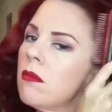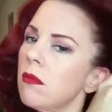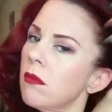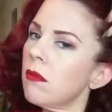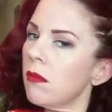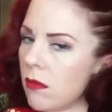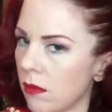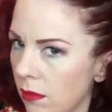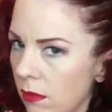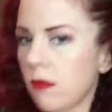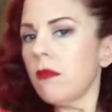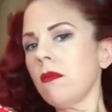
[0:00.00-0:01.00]
these
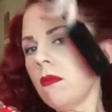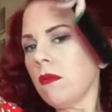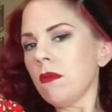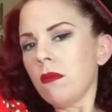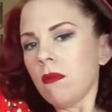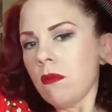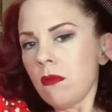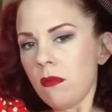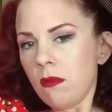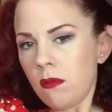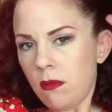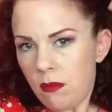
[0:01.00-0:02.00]
combs
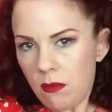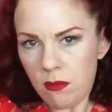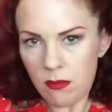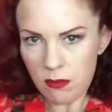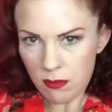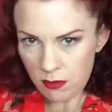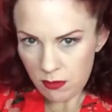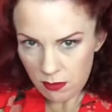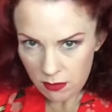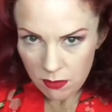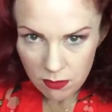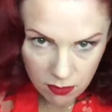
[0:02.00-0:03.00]

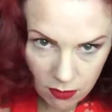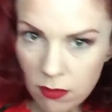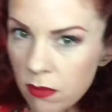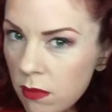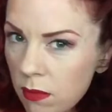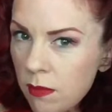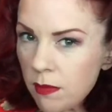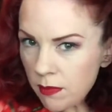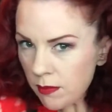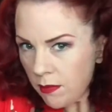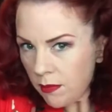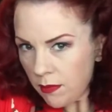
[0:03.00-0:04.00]
a few years ago to
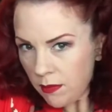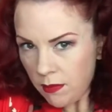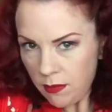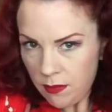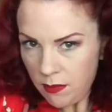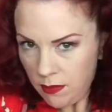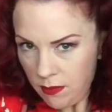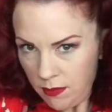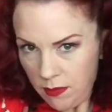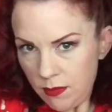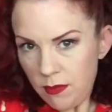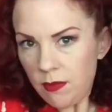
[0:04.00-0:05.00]
me. You can find them on
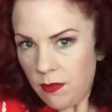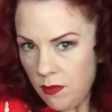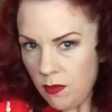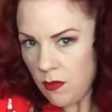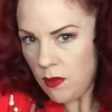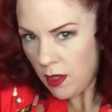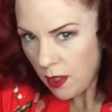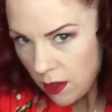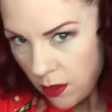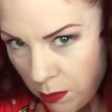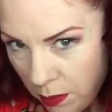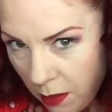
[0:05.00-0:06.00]
Amazon.
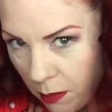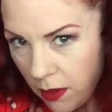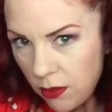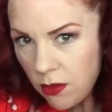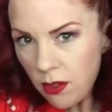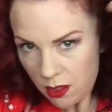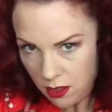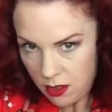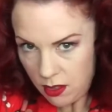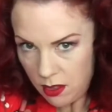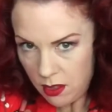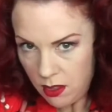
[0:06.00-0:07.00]
That's
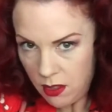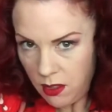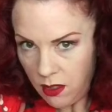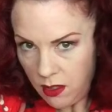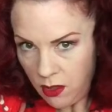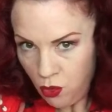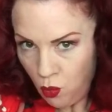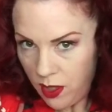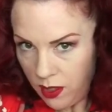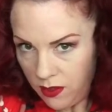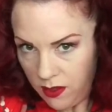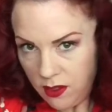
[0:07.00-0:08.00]
the only place I've been able
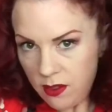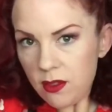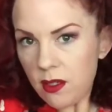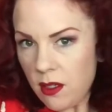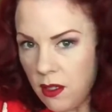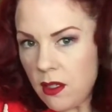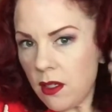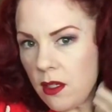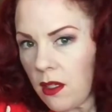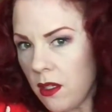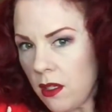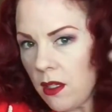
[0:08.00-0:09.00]
to find them.
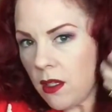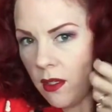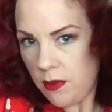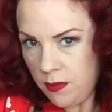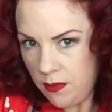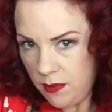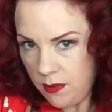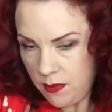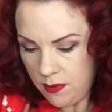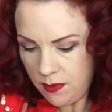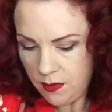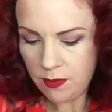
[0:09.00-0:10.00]
But they
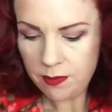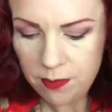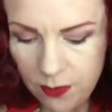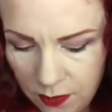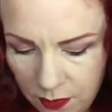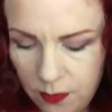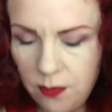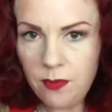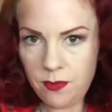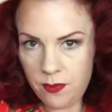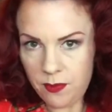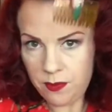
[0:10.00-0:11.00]
are
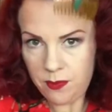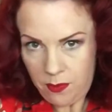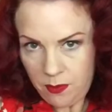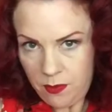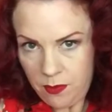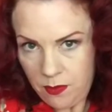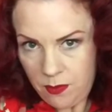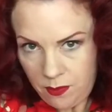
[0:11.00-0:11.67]
amazing.